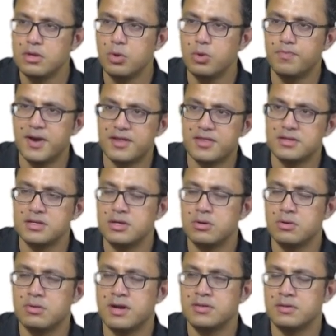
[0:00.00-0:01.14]
opacity,
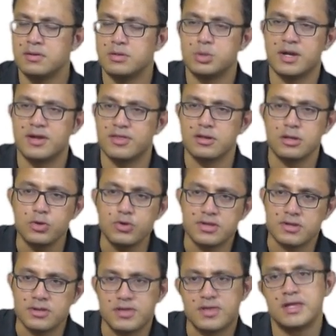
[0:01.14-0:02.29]
or rather the
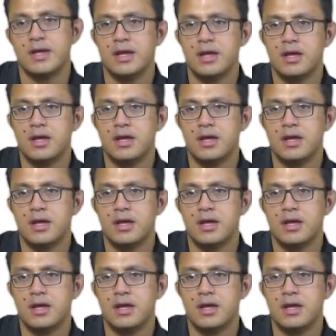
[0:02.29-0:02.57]
translucence